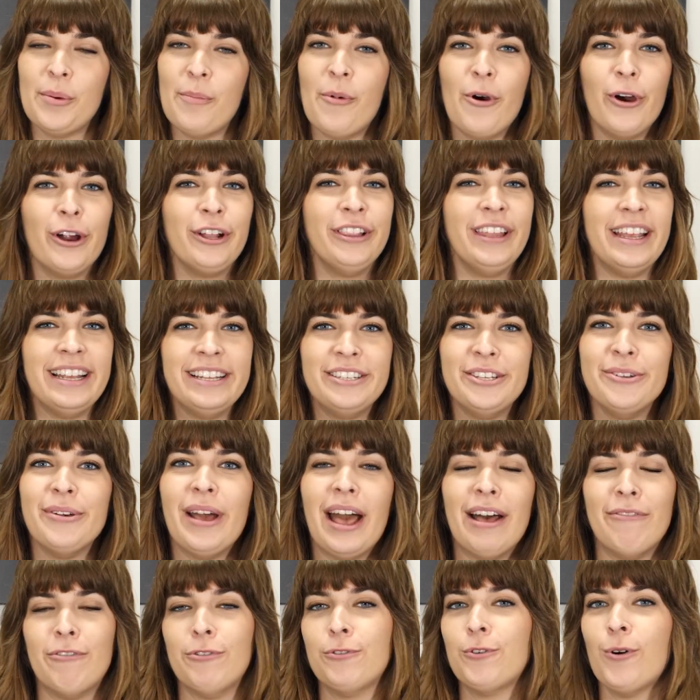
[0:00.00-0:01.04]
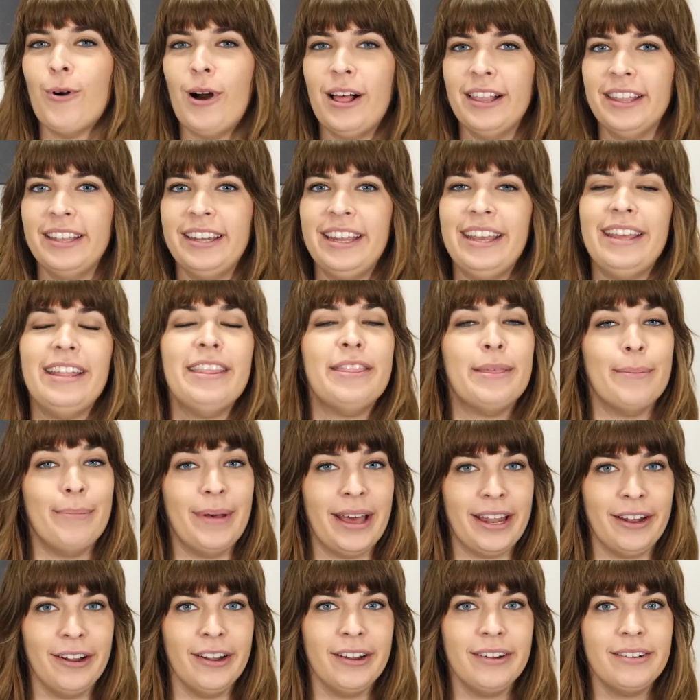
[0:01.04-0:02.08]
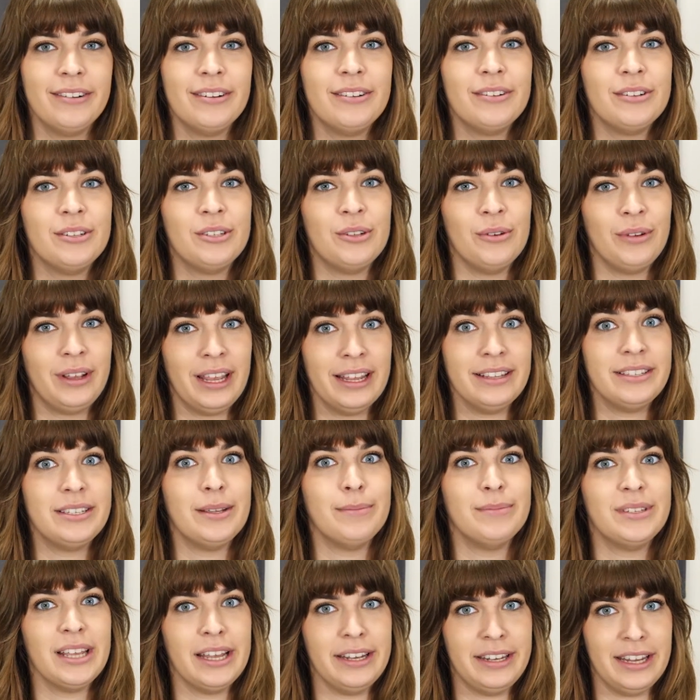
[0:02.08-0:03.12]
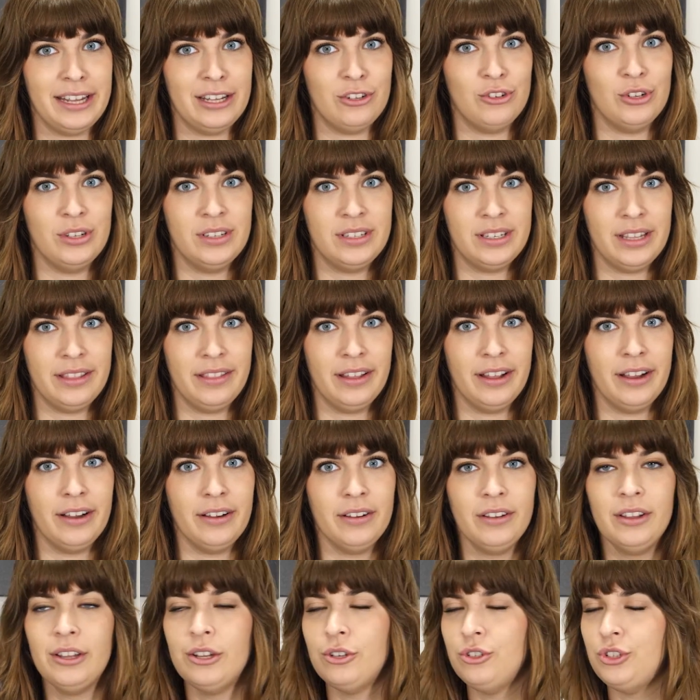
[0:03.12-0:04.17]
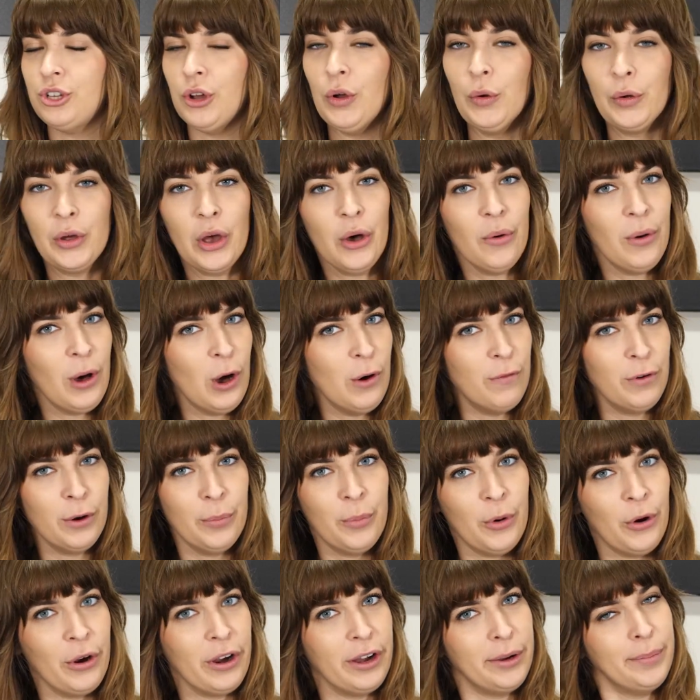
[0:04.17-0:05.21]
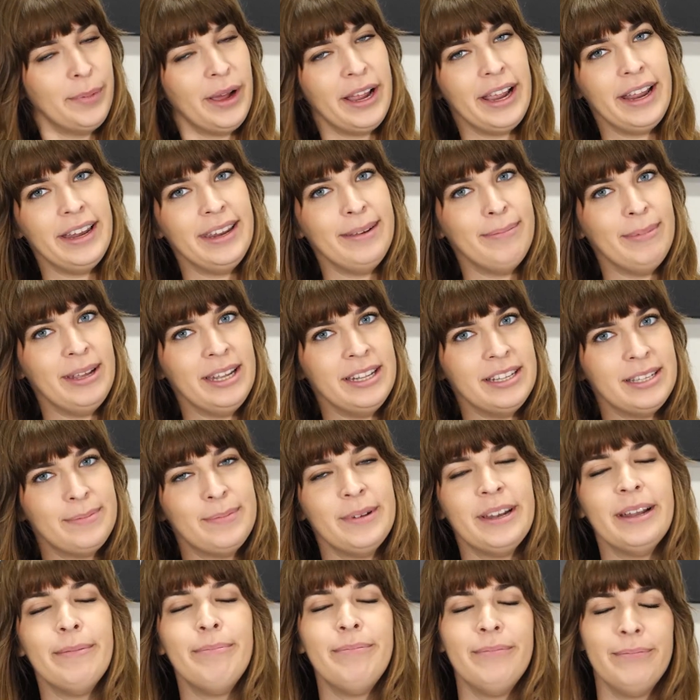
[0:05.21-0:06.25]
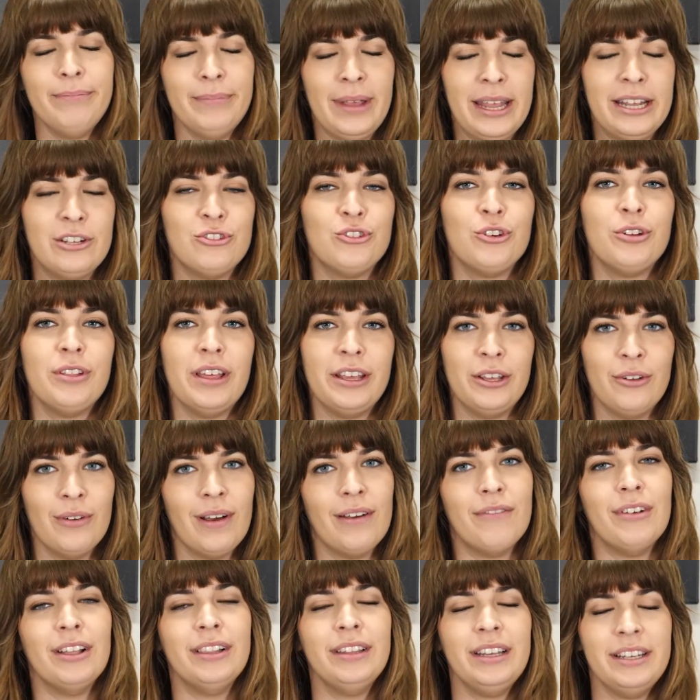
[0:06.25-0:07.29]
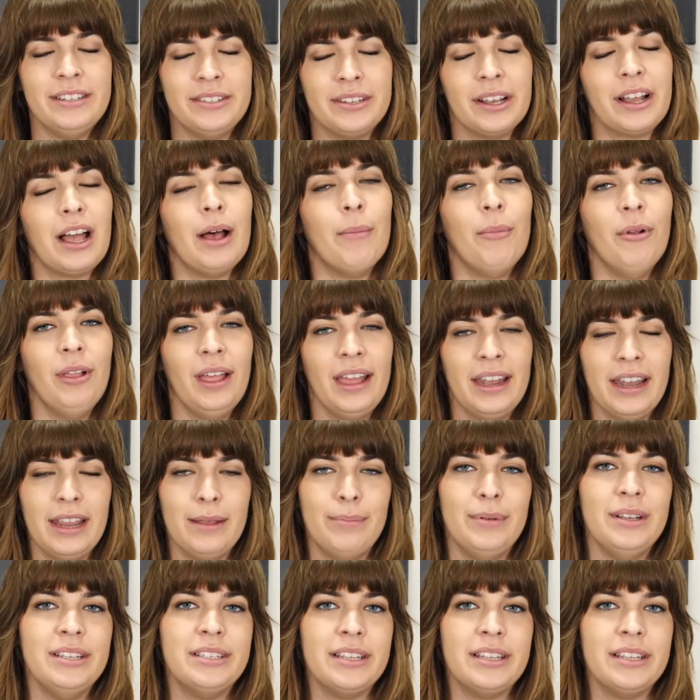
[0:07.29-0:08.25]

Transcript: more links you have of quality, the better. So get some citations in there. Don't go overboard by any means, but make sure that you have at least a couple NAP